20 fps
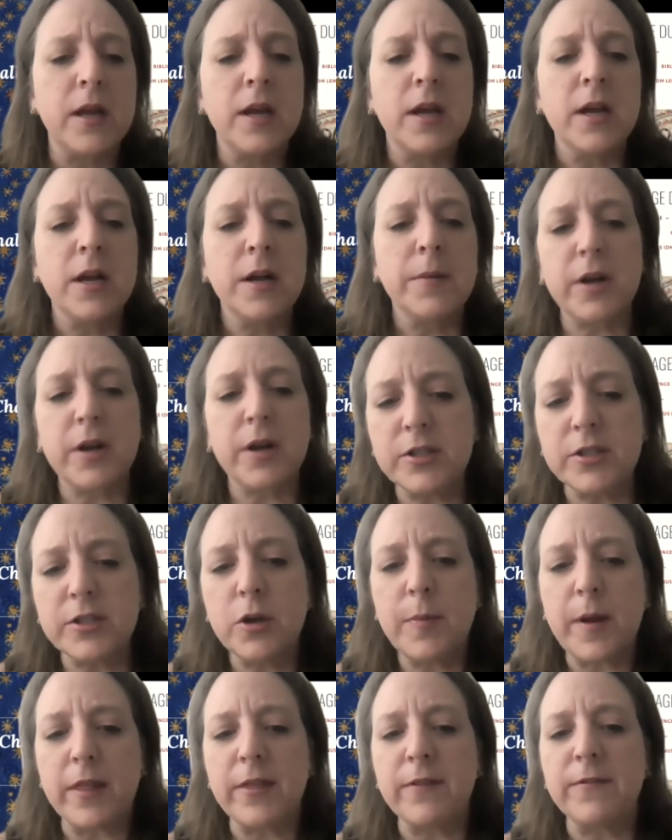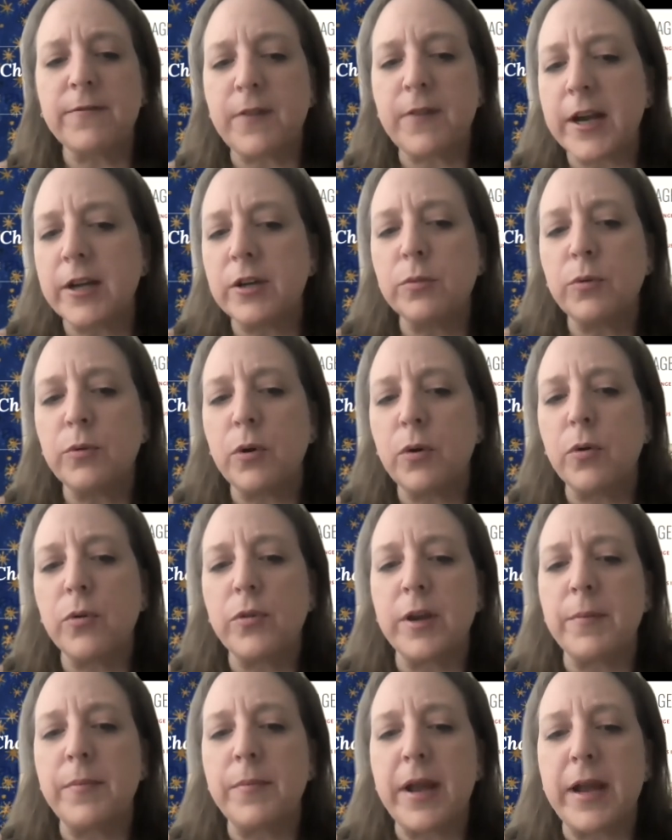but also about the vital role
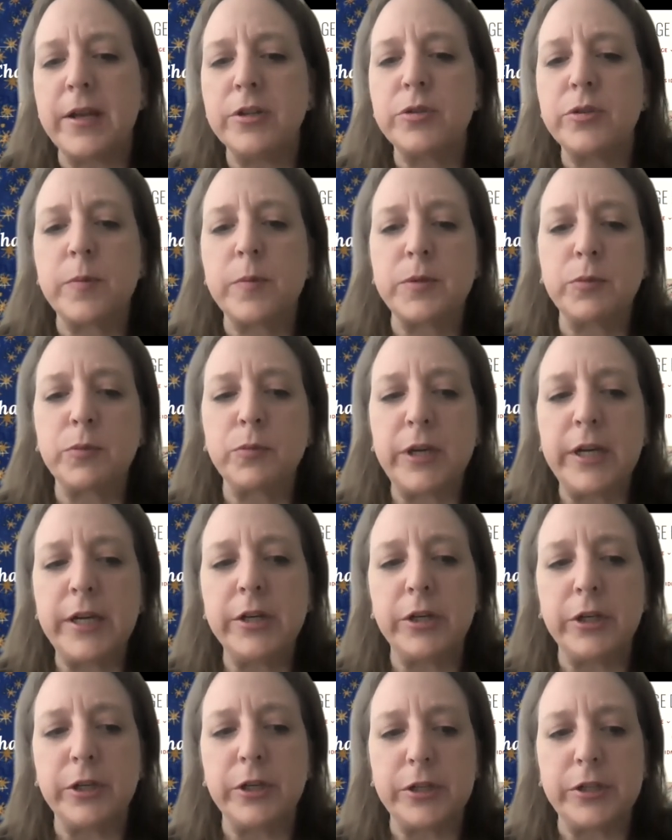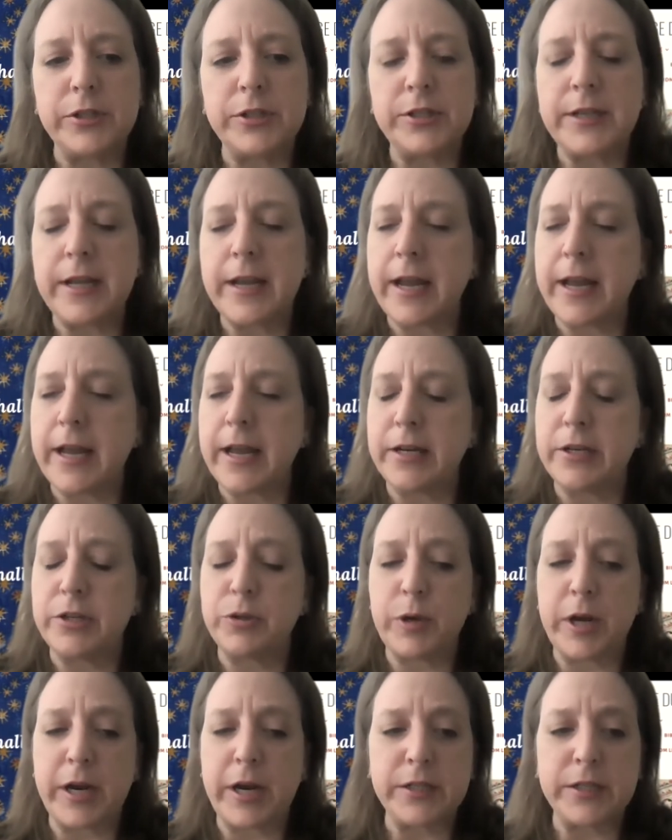that a manuscript's readers and
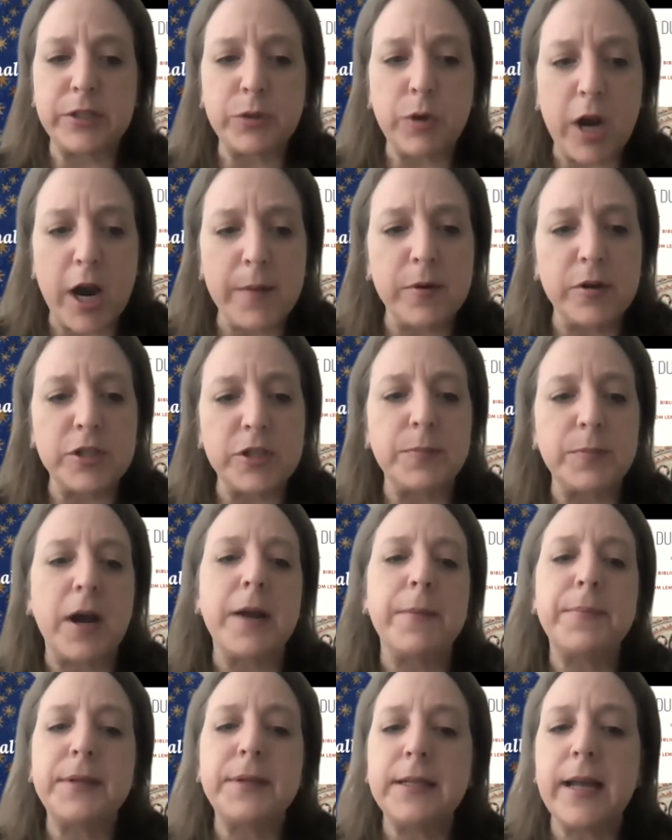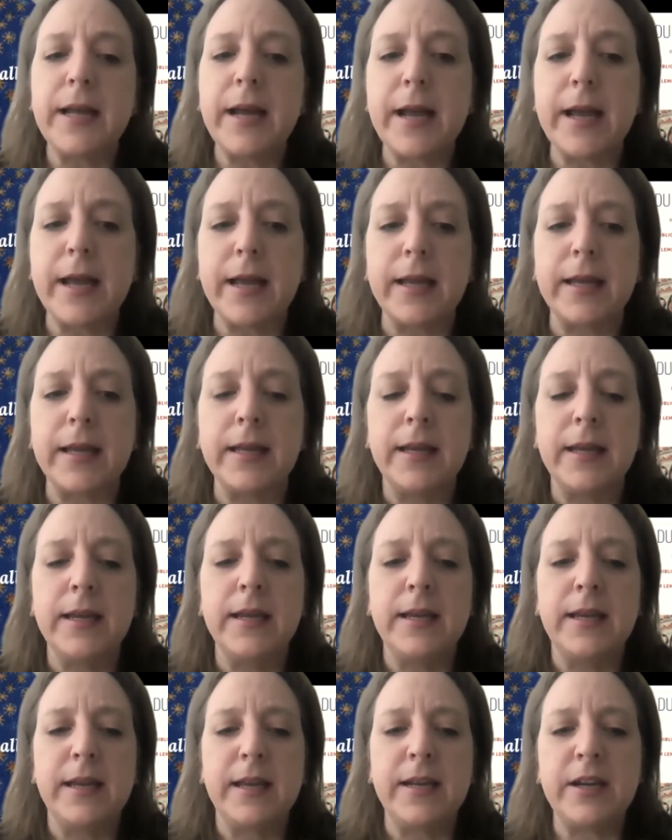transcribers might play
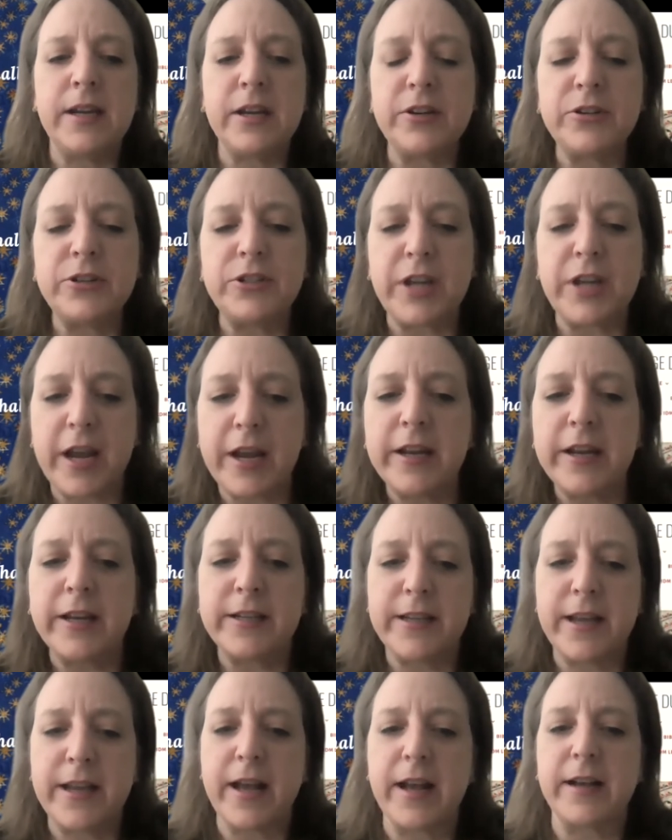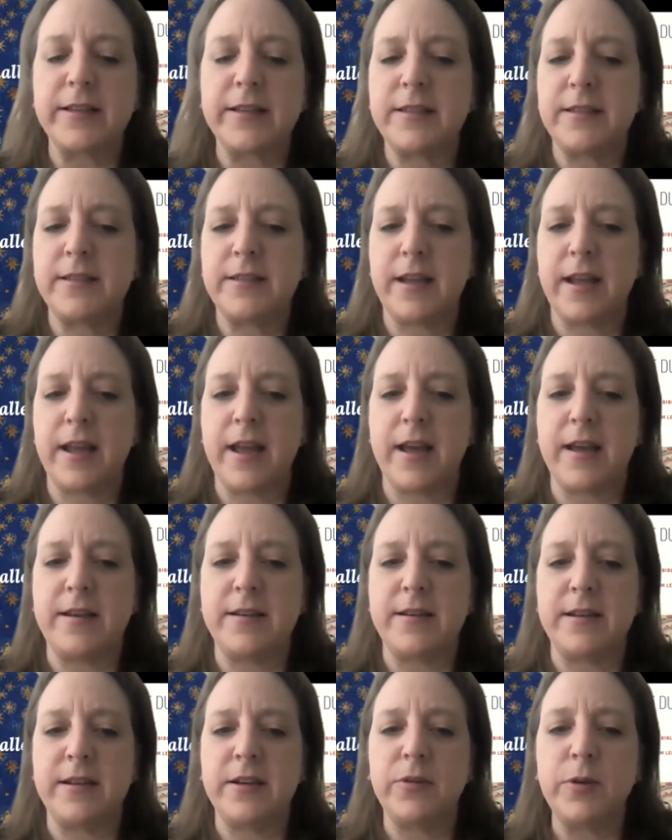in understanding a text
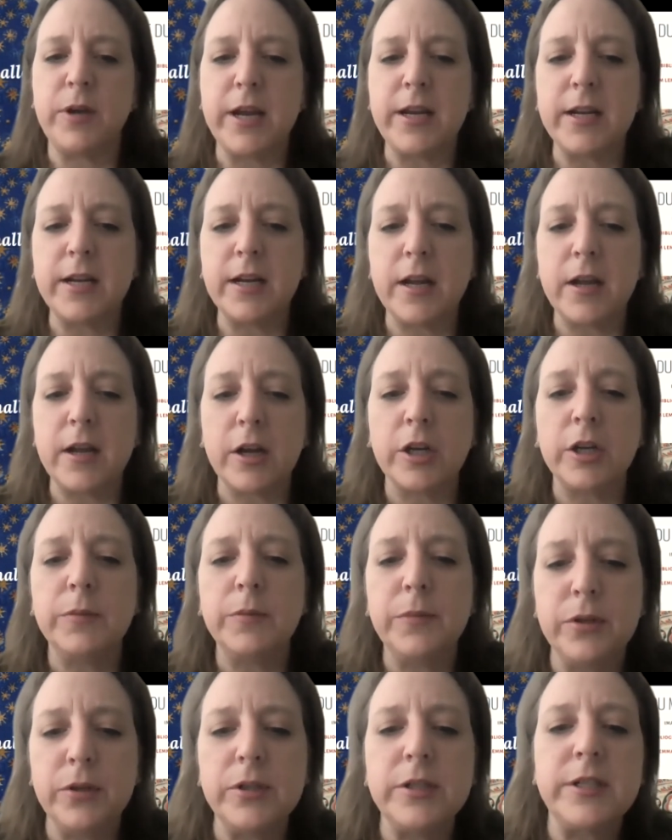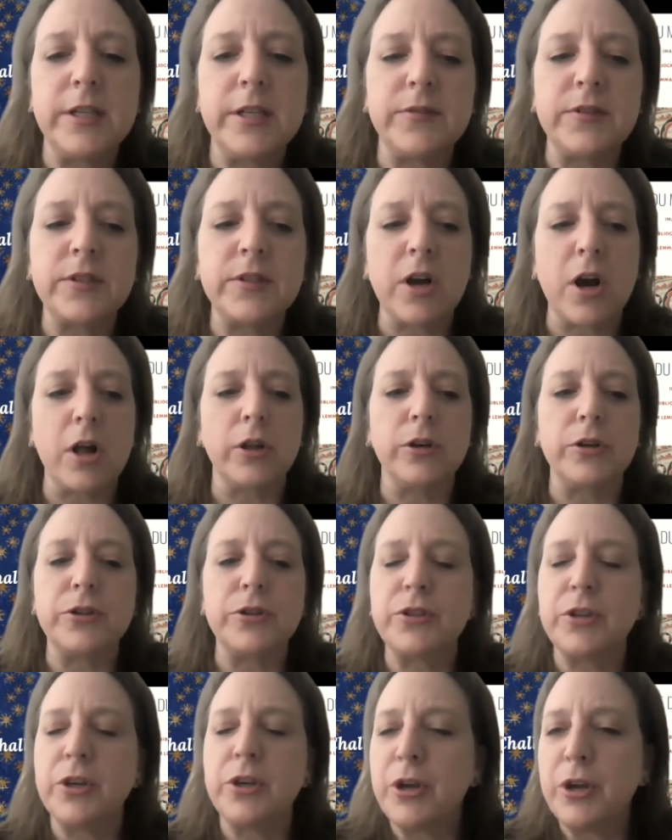and in creating a community of
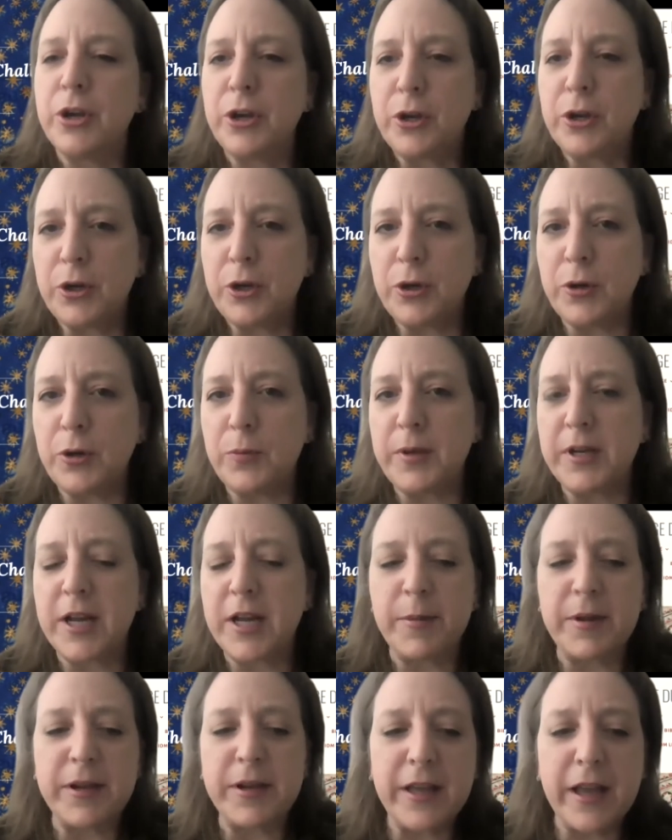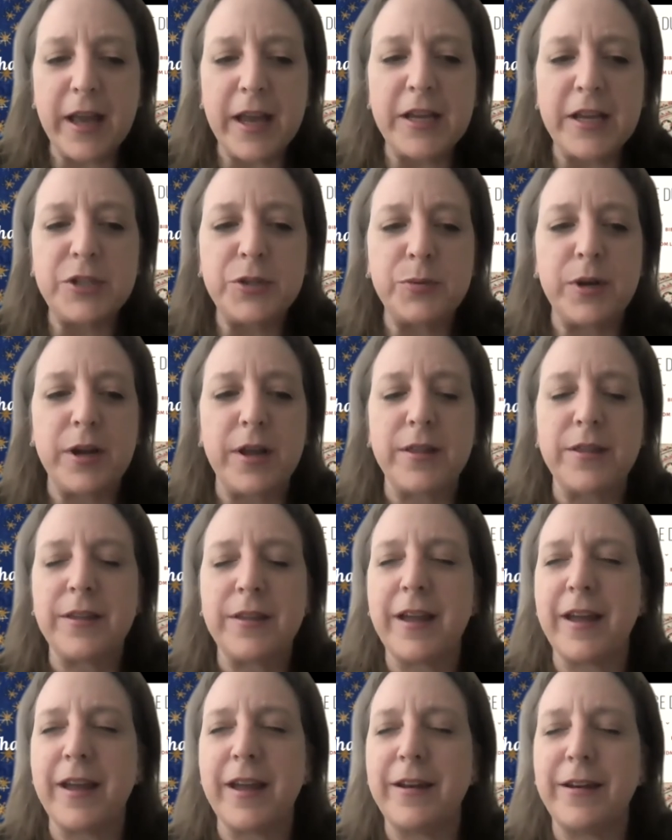scholars who become engaged with
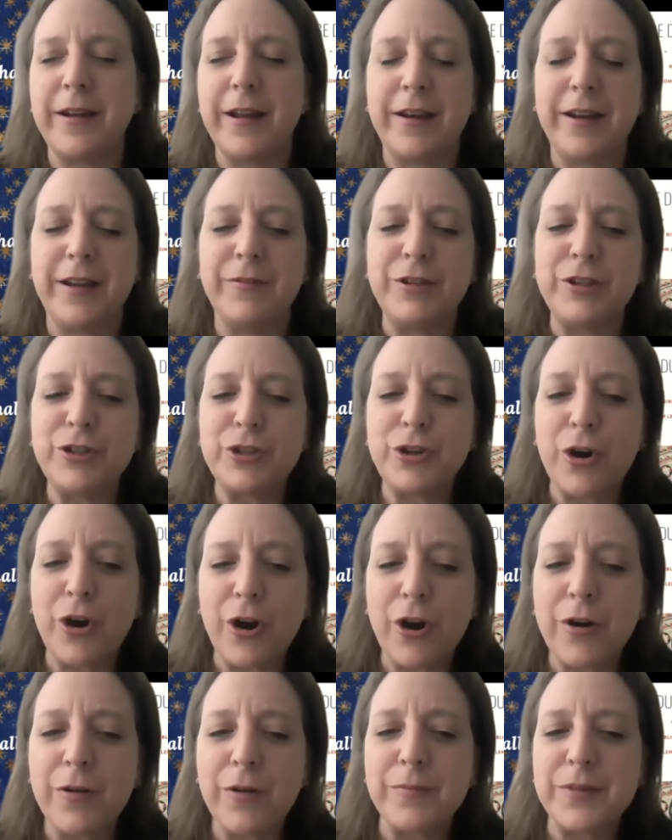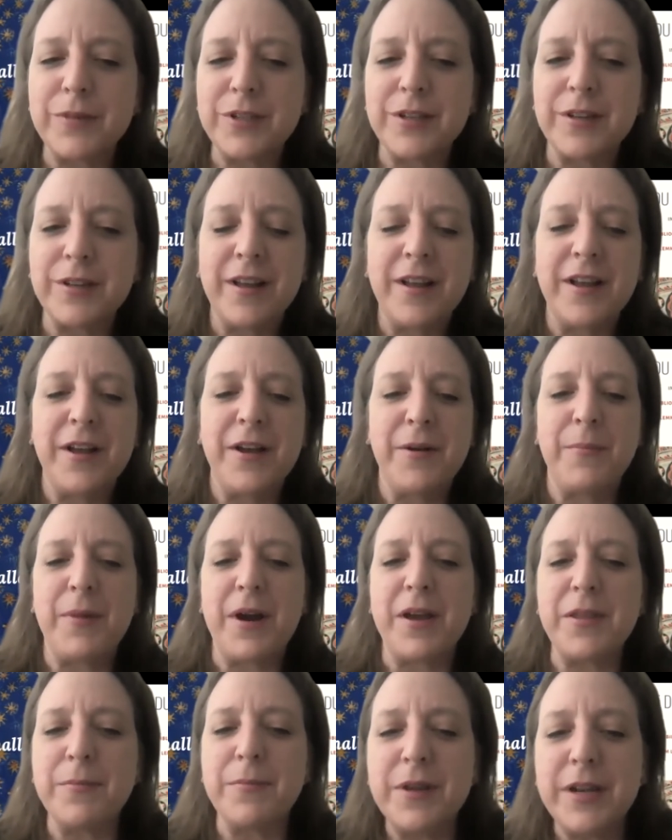and even charmed
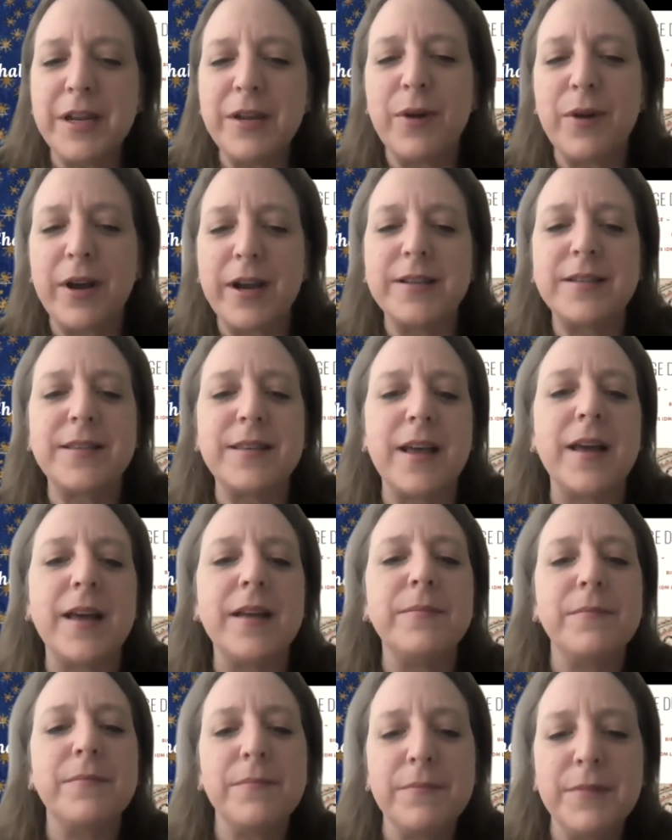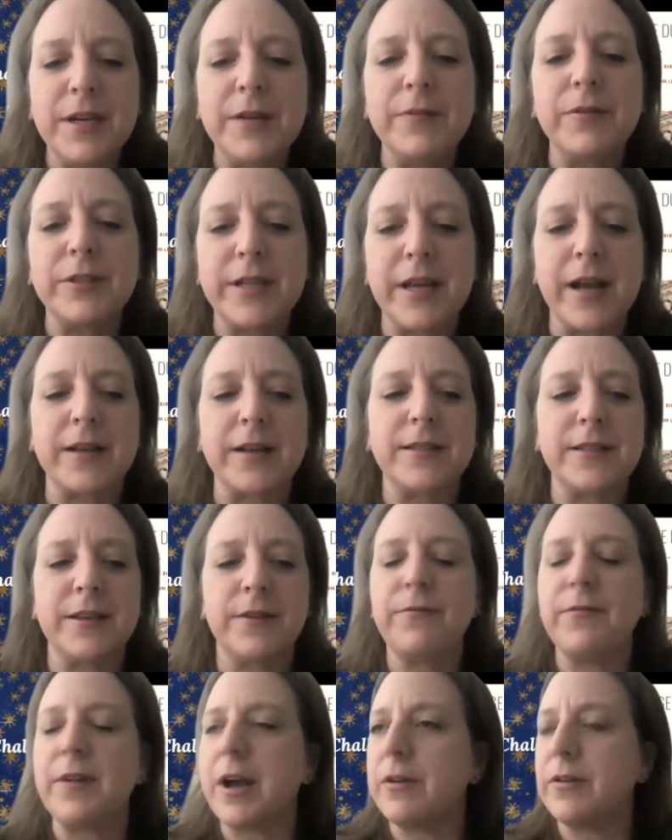by the many ways that medieval texts
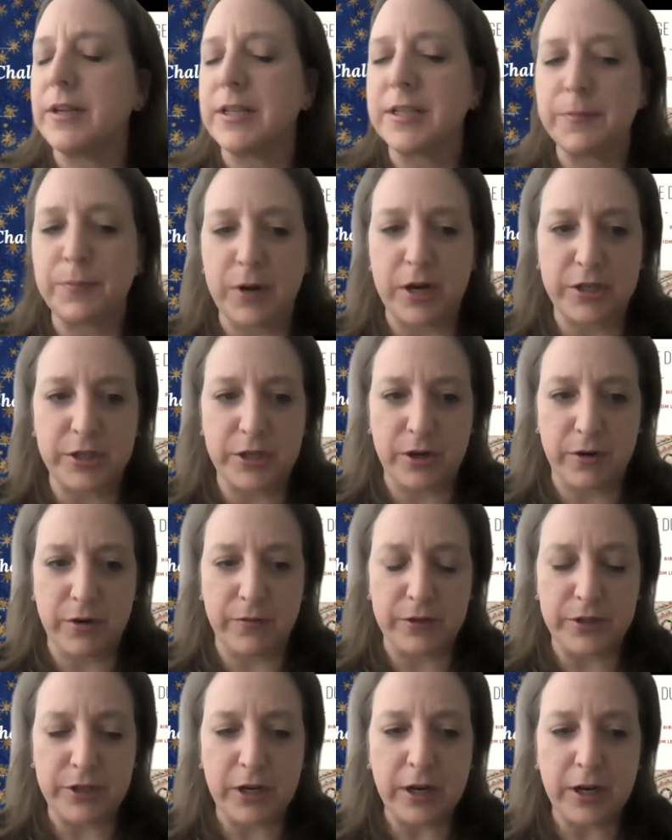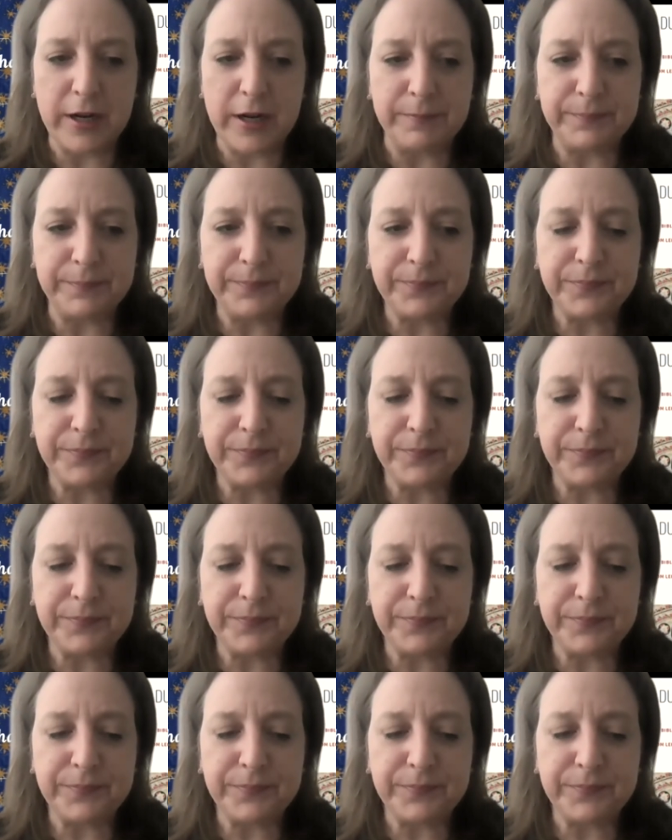have found expression over time.